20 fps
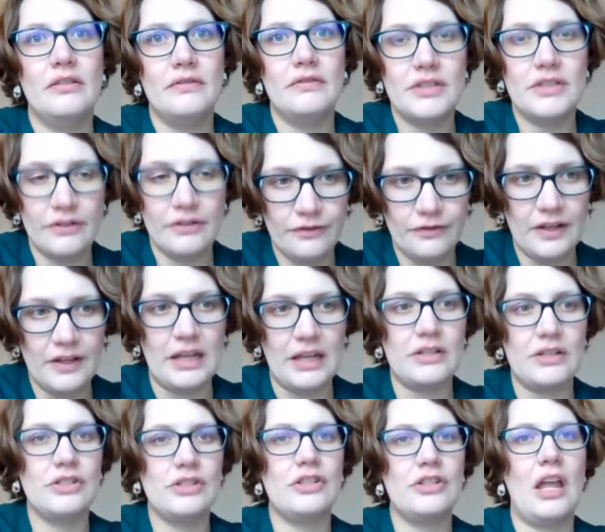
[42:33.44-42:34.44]
to
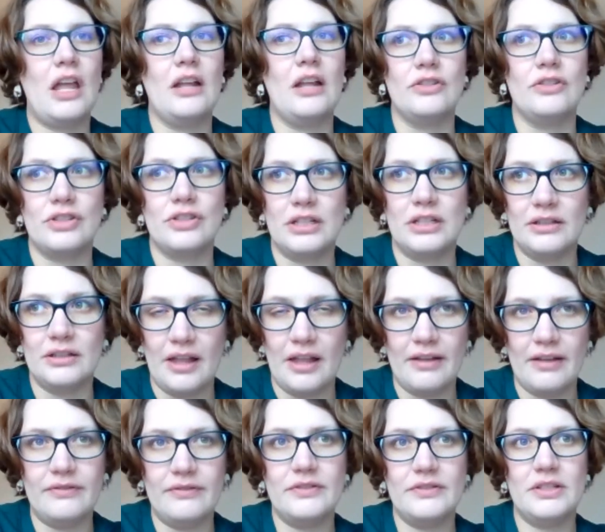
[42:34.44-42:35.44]
fish and she
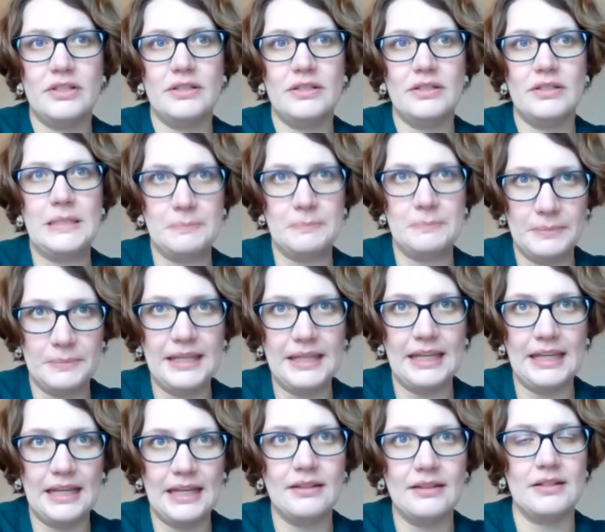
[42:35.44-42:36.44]
loved to
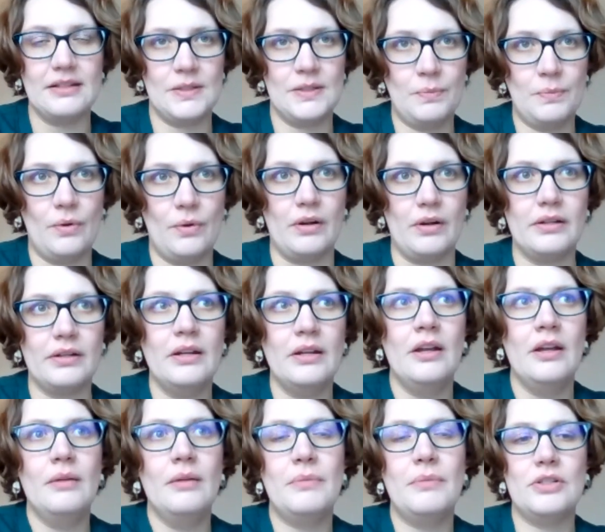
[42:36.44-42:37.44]
be in the sport,
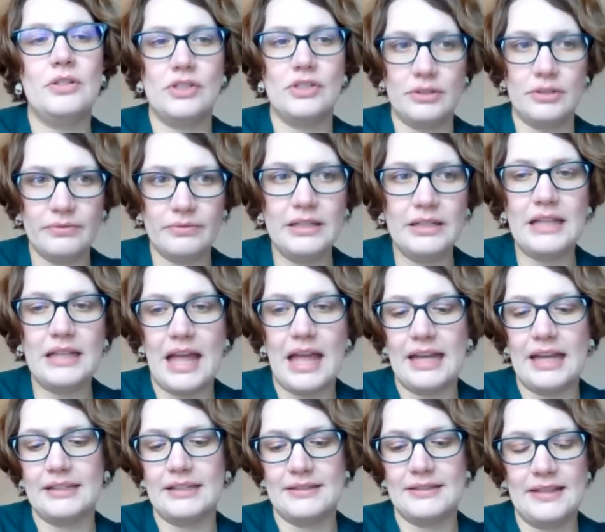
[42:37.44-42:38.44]
but she
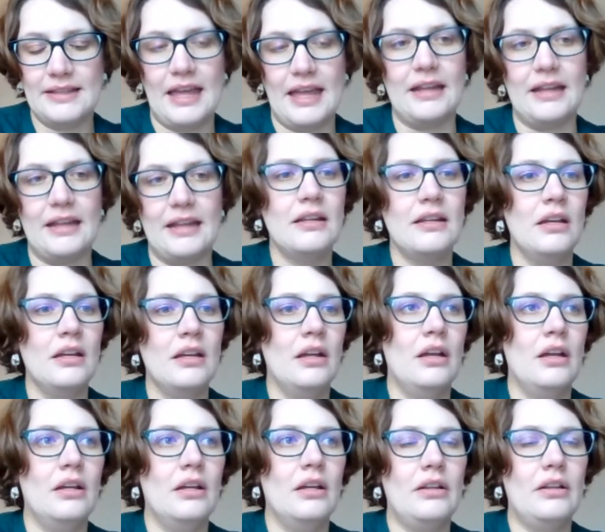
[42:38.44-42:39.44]
realized that
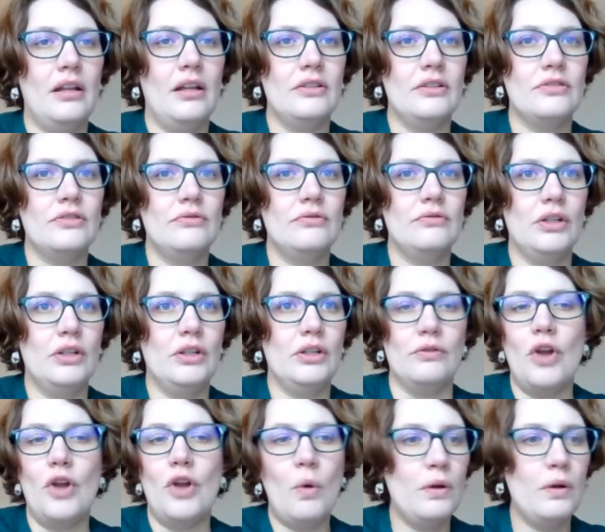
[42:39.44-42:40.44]
you know,
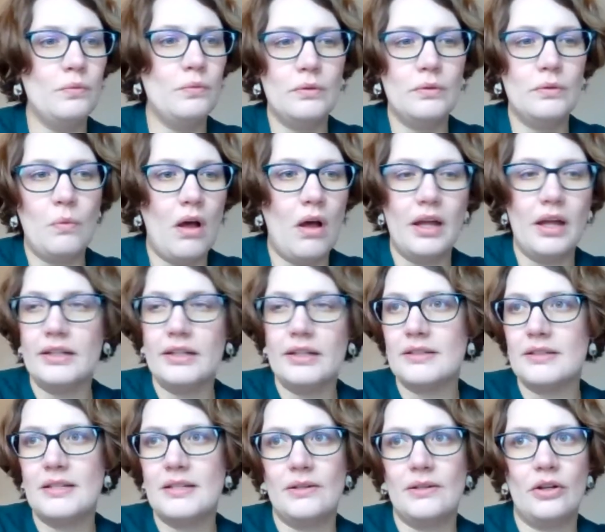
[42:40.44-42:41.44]
no one would want
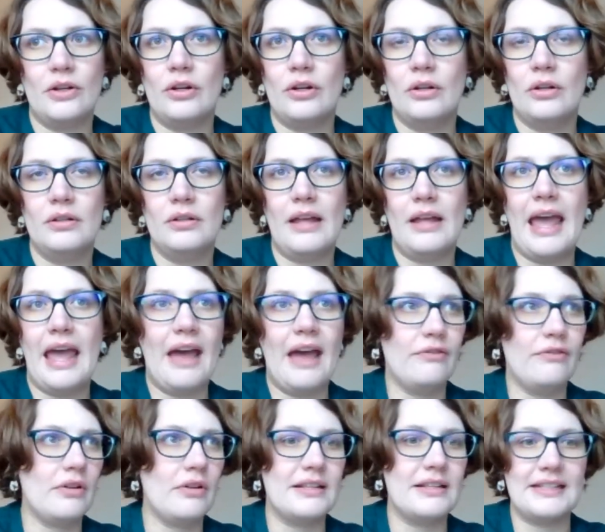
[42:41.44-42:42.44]
to have
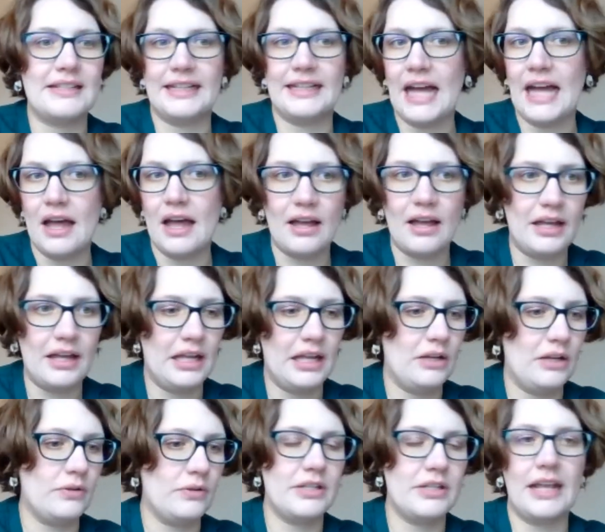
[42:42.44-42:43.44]
her as a guide
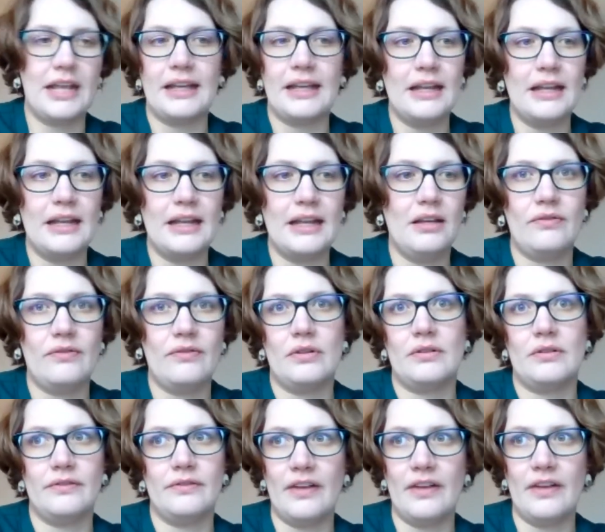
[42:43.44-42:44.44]
or take any of
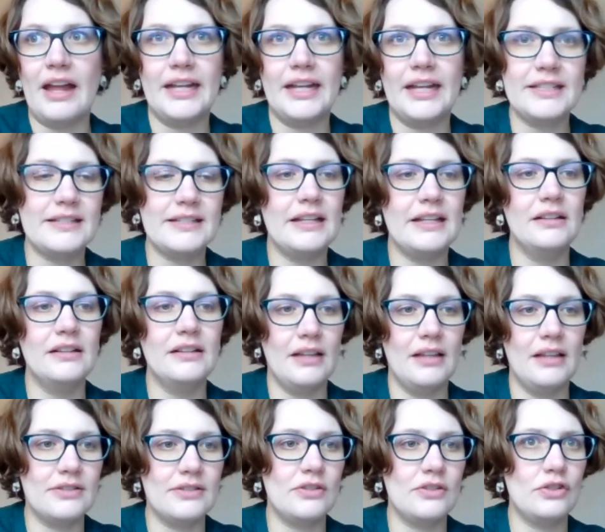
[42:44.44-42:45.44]
her advice
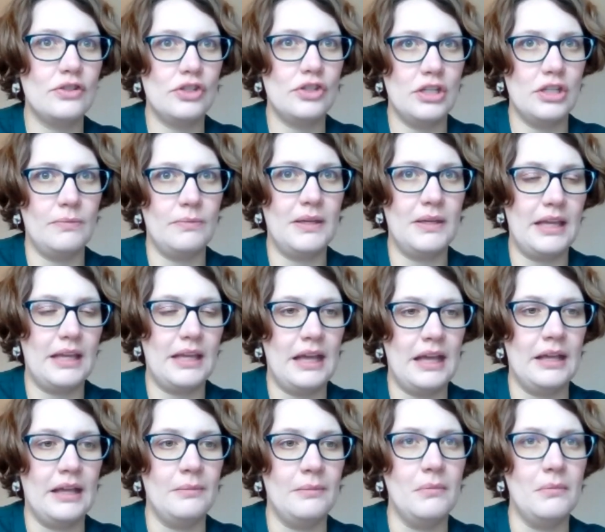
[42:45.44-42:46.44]
unless she
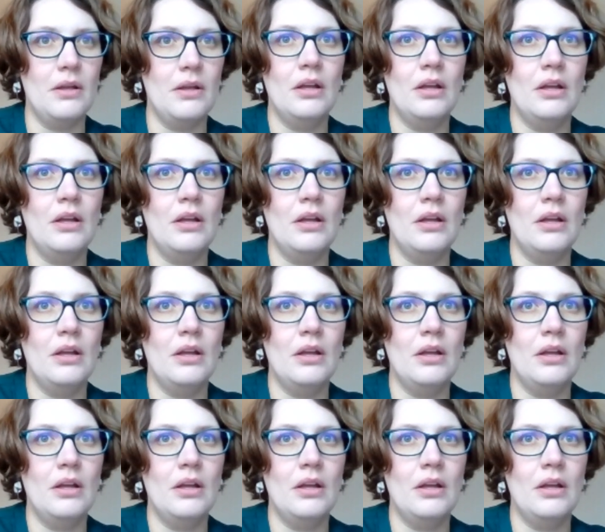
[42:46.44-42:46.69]
became